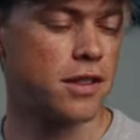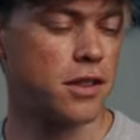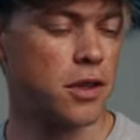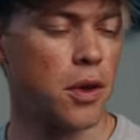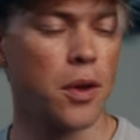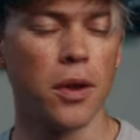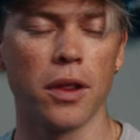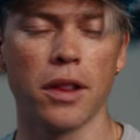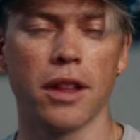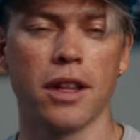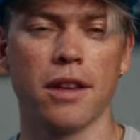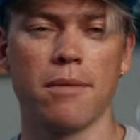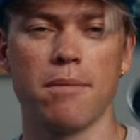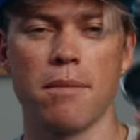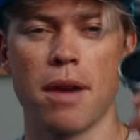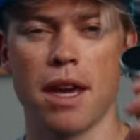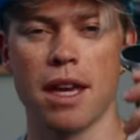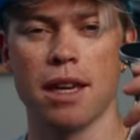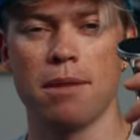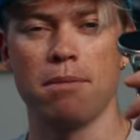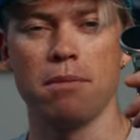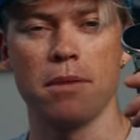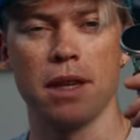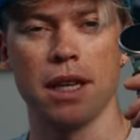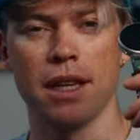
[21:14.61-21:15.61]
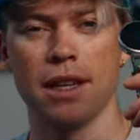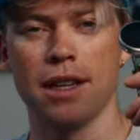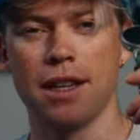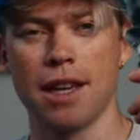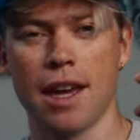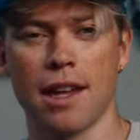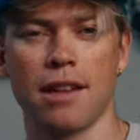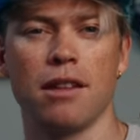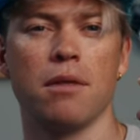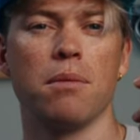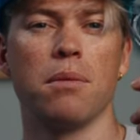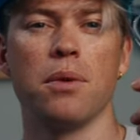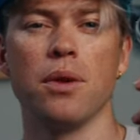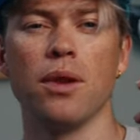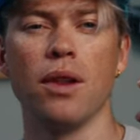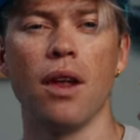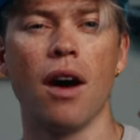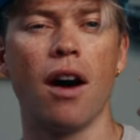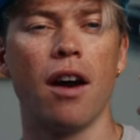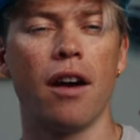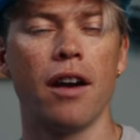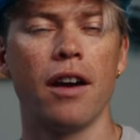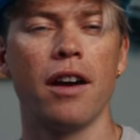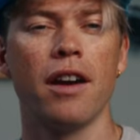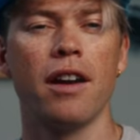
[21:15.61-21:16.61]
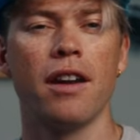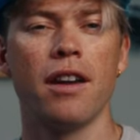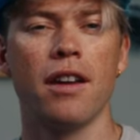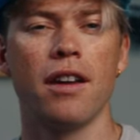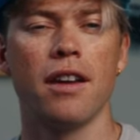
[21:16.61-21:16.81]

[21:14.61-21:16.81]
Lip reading: totally make me get the Polar.